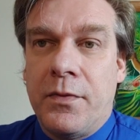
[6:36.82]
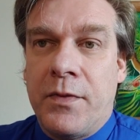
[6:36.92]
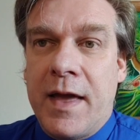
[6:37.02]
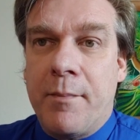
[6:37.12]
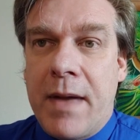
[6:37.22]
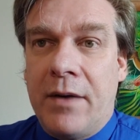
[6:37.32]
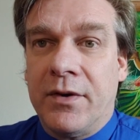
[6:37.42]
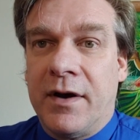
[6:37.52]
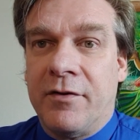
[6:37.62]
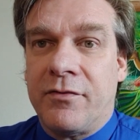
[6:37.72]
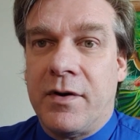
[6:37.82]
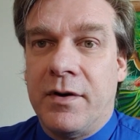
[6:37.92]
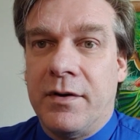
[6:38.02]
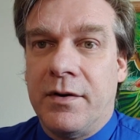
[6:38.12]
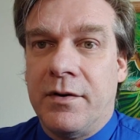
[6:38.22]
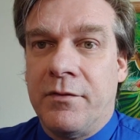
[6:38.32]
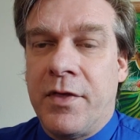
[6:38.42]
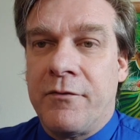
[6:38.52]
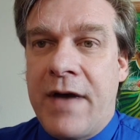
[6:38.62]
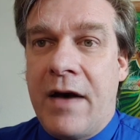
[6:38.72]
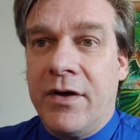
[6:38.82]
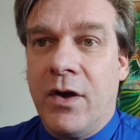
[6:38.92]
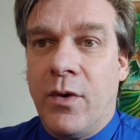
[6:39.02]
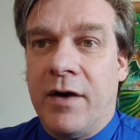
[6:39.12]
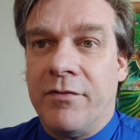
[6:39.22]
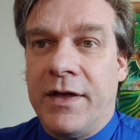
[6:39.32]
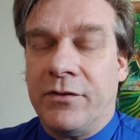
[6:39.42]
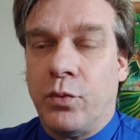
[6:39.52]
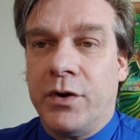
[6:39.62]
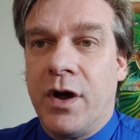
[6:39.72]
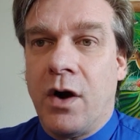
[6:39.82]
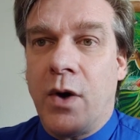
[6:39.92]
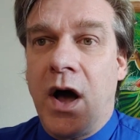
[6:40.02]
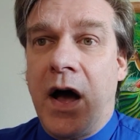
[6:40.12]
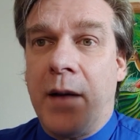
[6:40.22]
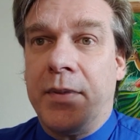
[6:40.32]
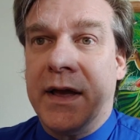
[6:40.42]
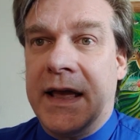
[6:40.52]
the amount of the value of this would go up